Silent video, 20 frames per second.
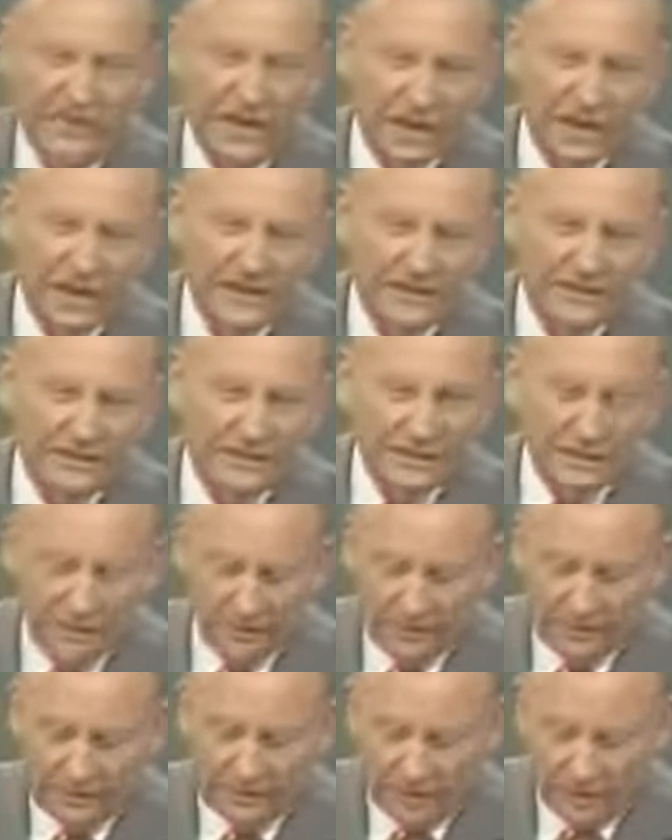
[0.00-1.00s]
died
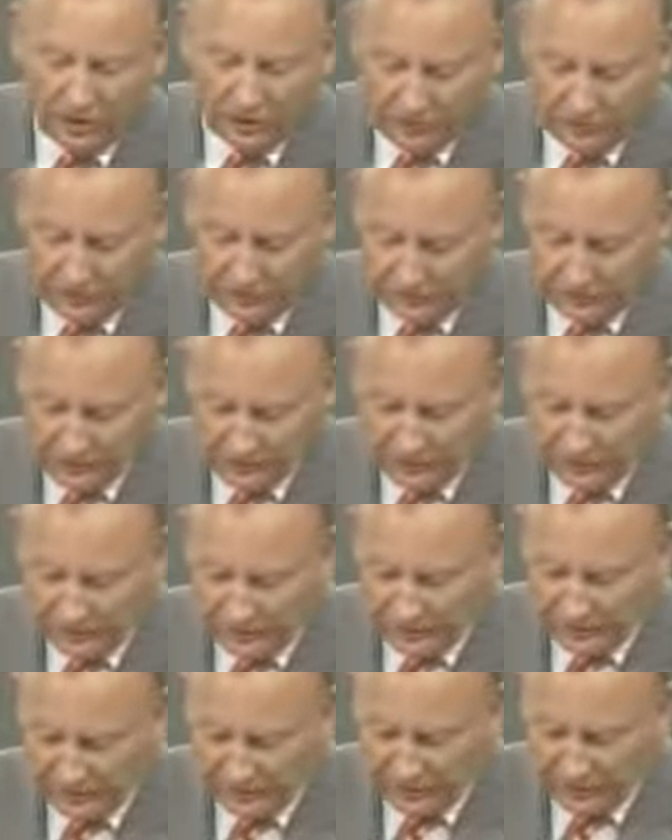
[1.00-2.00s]
because of his
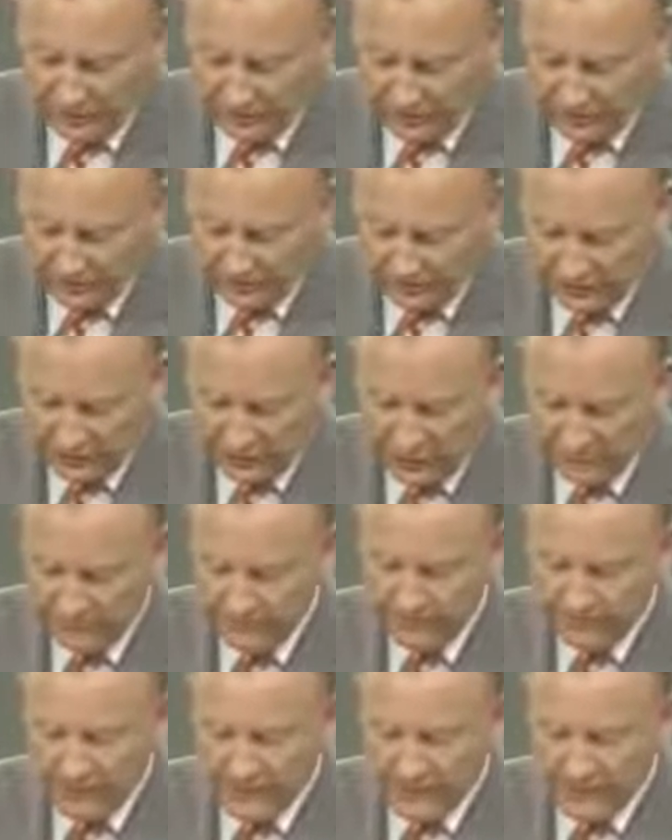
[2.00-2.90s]
transgressions against God.